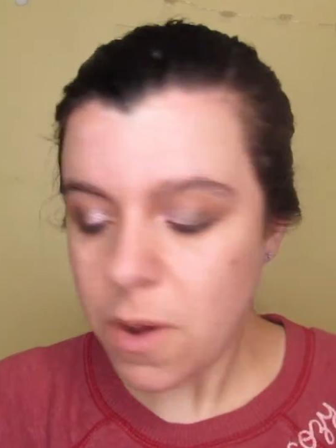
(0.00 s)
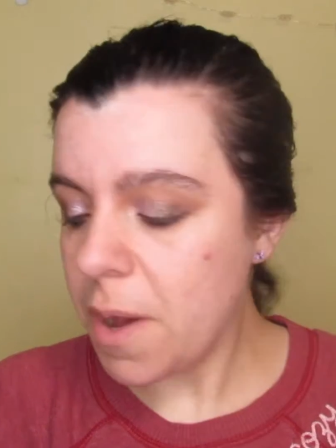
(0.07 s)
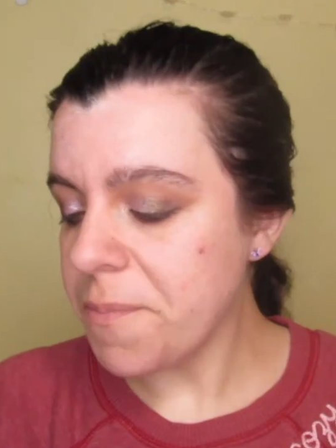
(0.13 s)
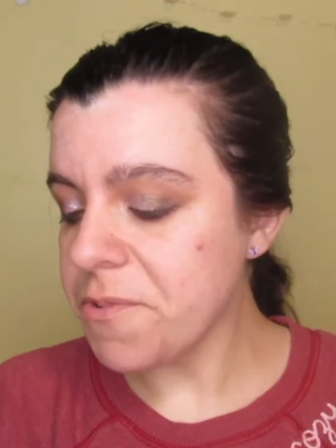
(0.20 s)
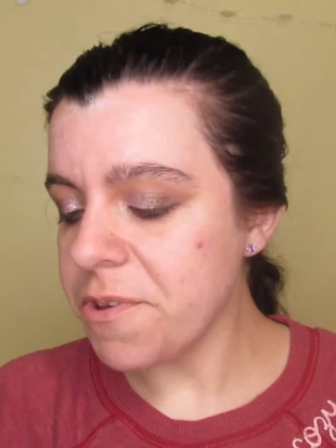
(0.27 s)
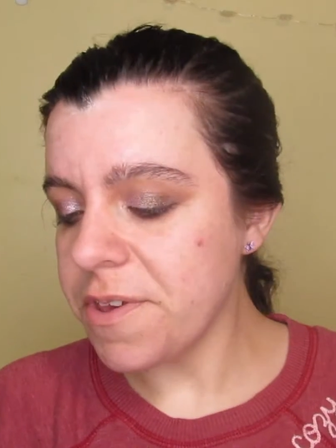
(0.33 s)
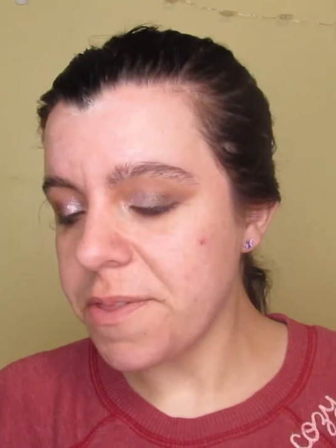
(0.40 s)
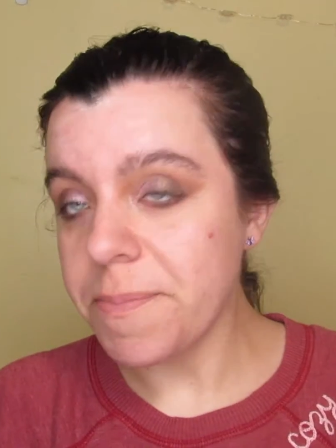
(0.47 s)
I'm
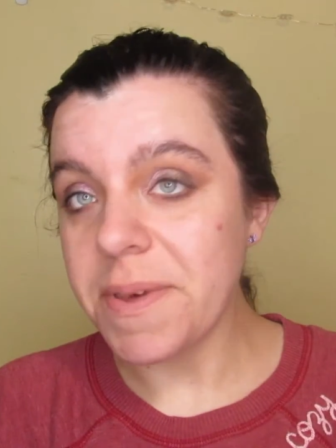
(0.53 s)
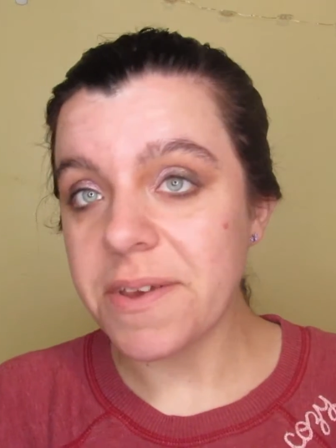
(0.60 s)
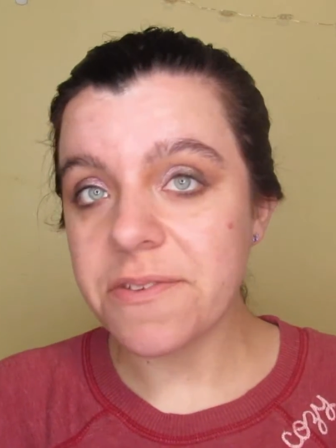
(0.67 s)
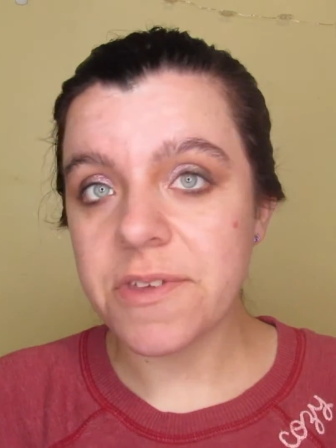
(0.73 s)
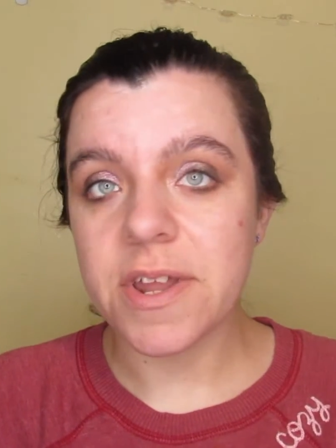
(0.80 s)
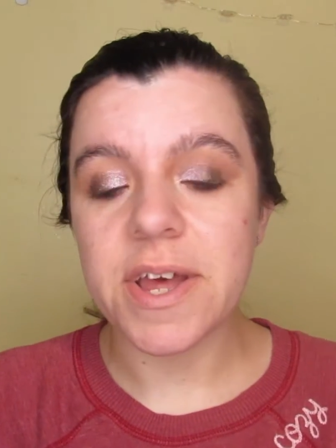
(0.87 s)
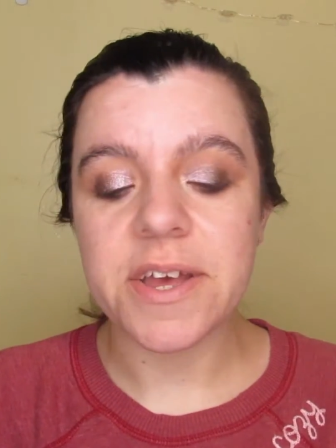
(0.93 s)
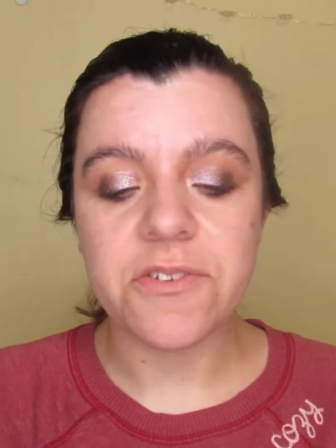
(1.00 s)
doing the mix
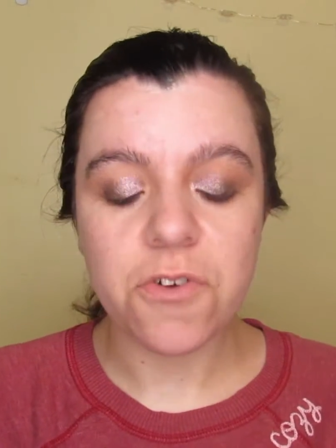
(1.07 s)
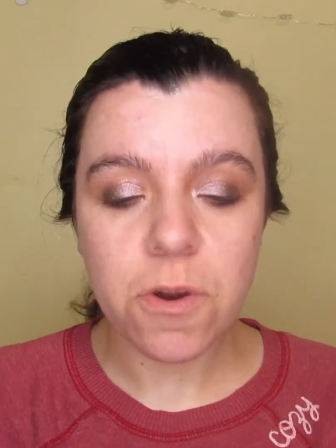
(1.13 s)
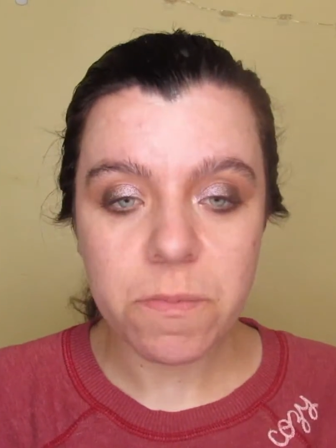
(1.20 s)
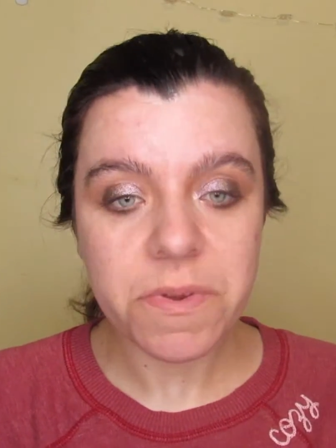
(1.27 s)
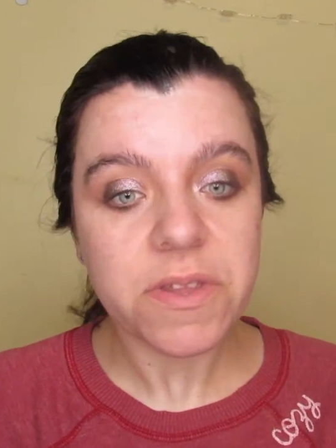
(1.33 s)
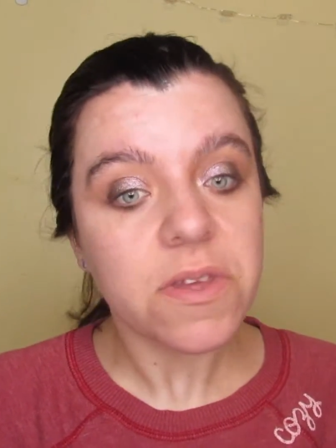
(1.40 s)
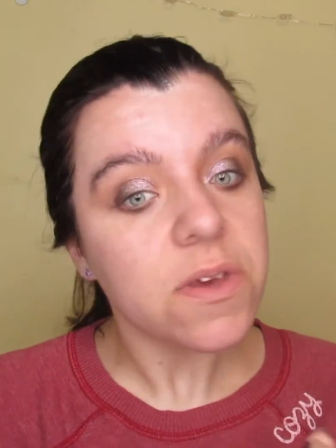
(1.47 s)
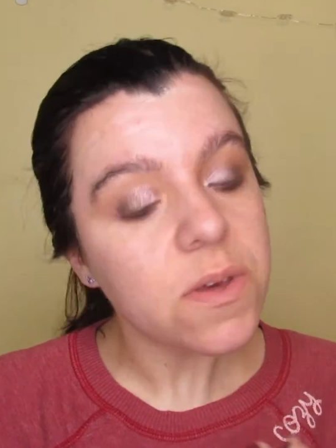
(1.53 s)
that I
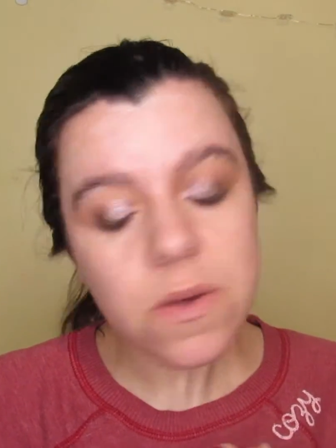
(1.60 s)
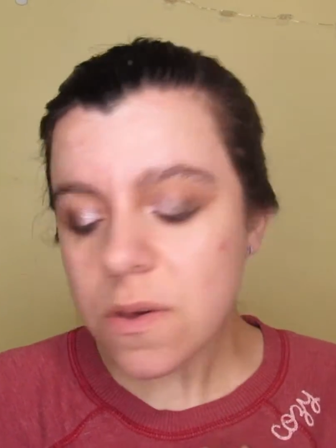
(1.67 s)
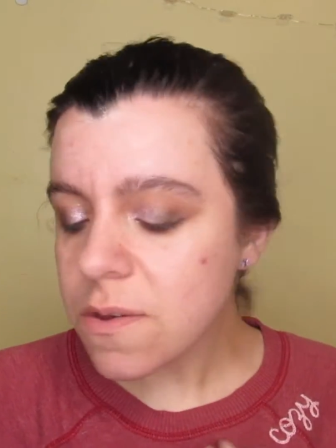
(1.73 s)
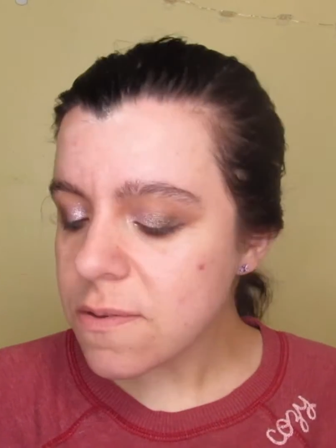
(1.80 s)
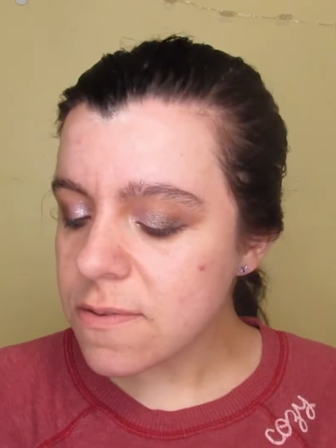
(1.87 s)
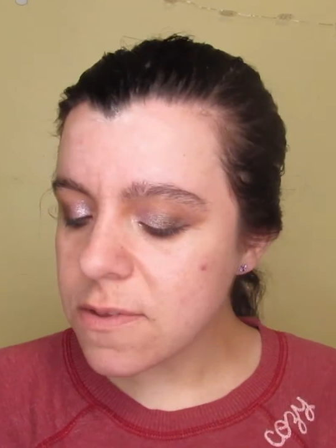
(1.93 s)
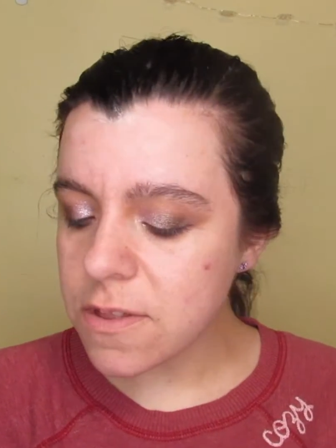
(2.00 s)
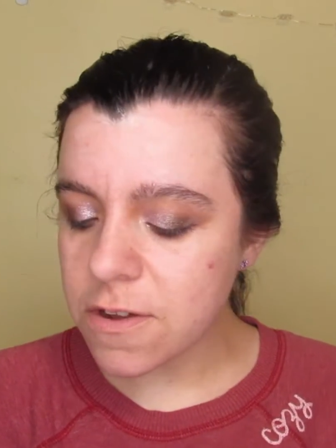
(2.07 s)
normally do,
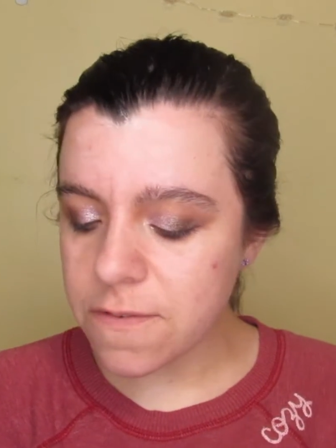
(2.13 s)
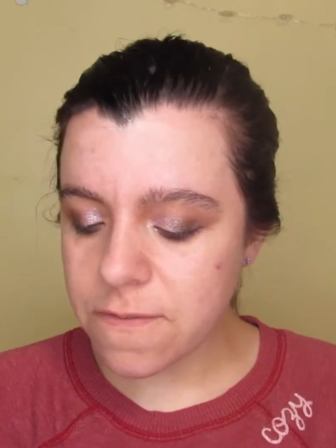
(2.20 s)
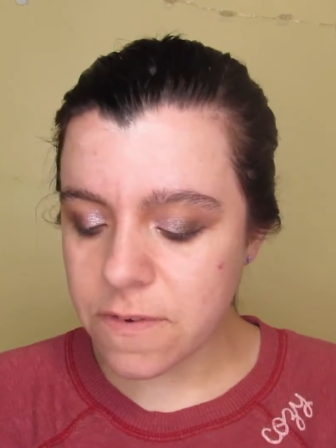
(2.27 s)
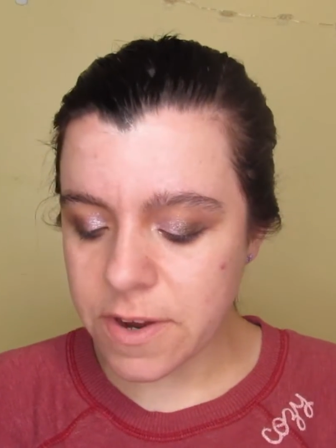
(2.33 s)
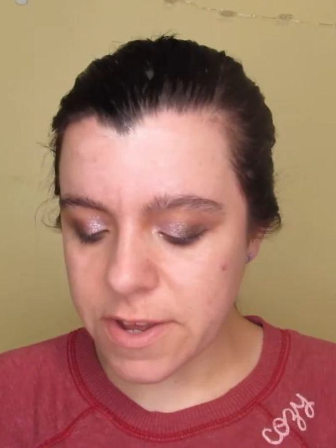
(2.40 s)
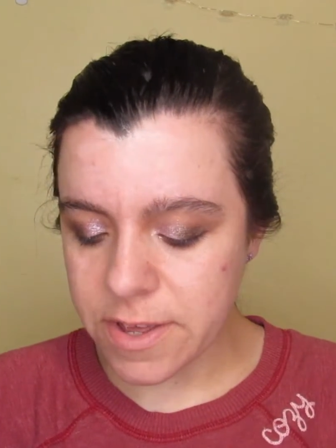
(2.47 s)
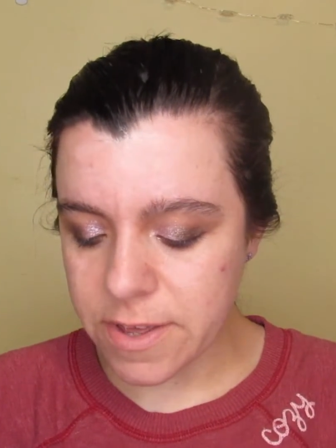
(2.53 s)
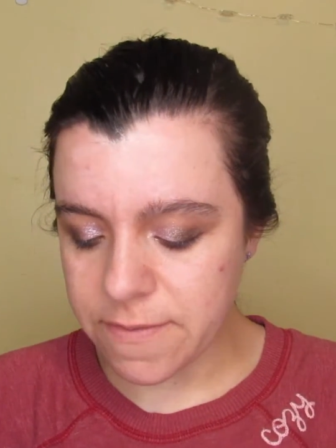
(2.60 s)
so
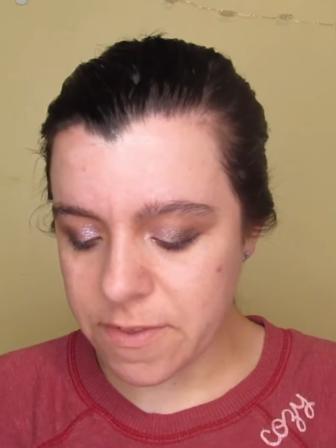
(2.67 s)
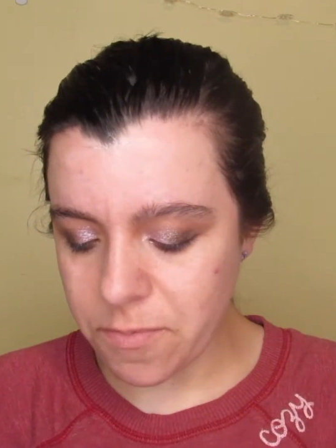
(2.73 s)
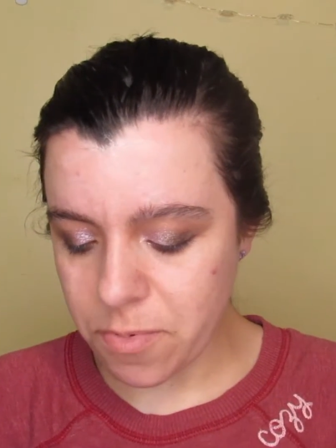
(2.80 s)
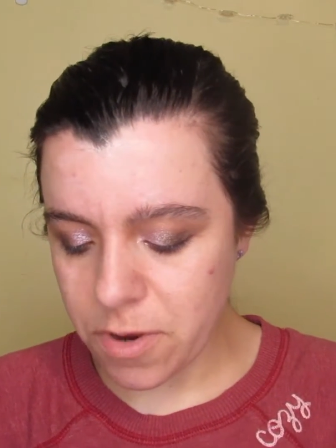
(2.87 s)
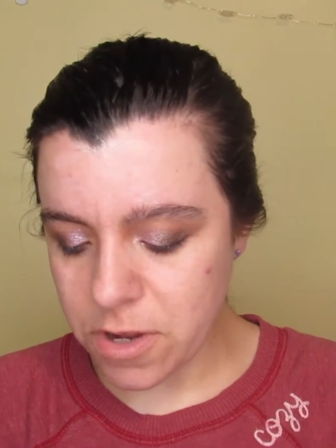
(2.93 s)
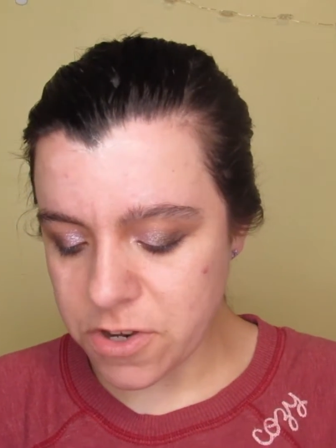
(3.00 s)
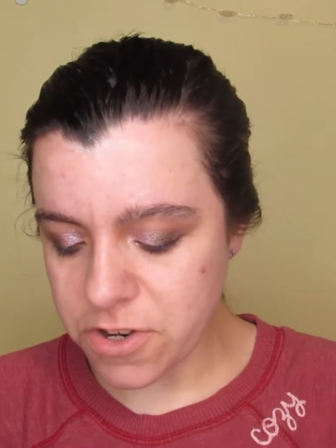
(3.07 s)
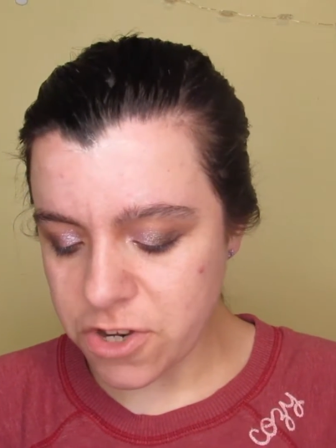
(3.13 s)
therefore I can give the
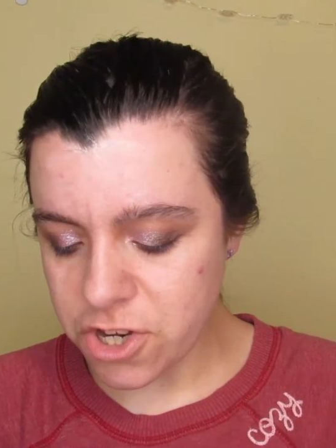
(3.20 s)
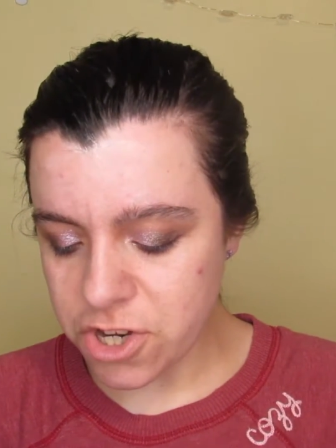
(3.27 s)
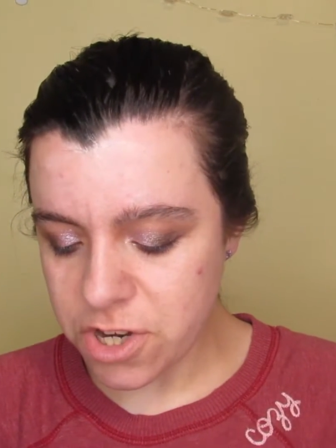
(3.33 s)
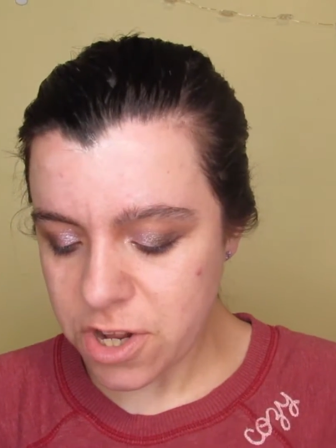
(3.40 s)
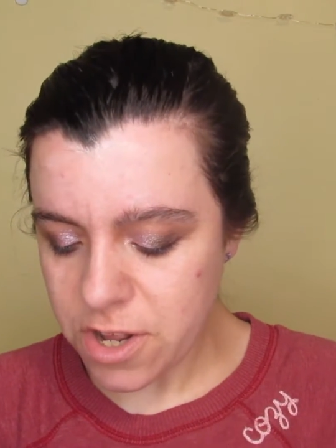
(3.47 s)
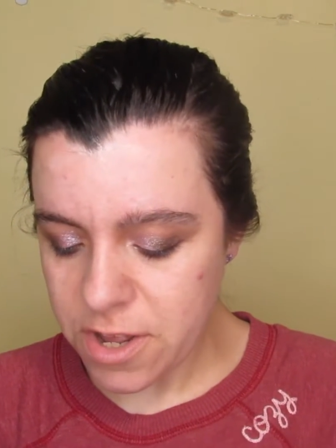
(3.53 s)
brush